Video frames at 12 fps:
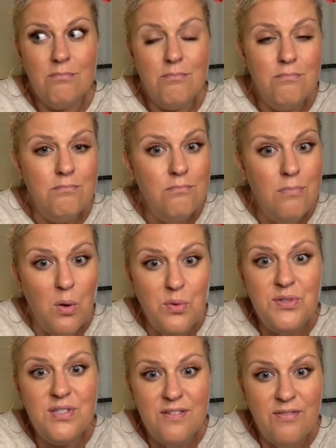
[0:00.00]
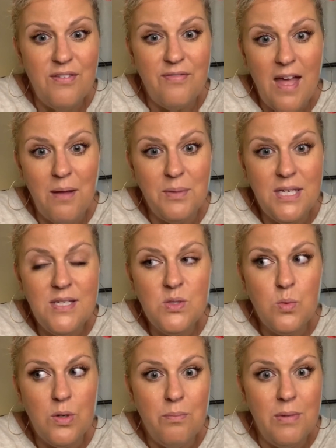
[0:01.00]
most of the families
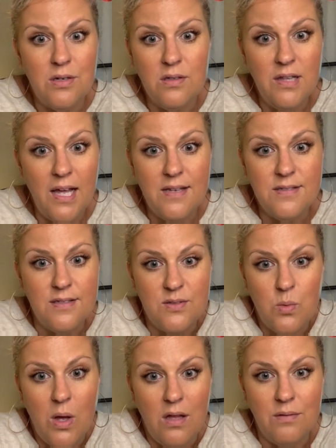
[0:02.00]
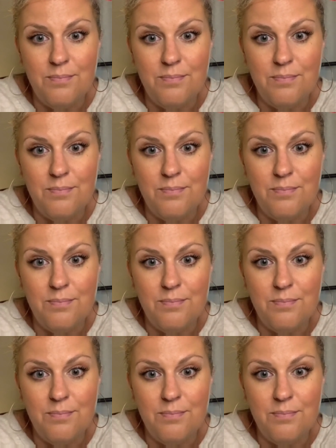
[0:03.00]
were middle class as well,